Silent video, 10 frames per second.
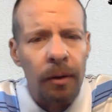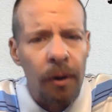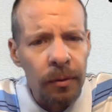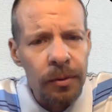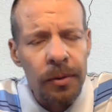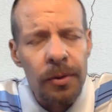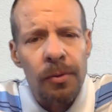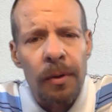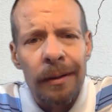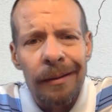cultures
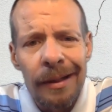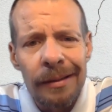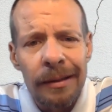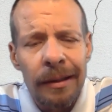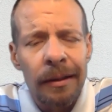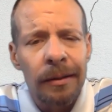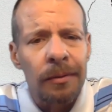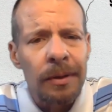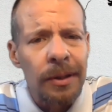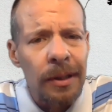or ethnicities
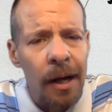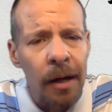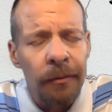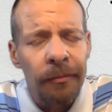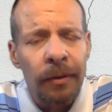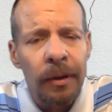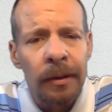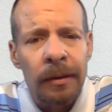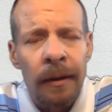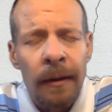or geographies,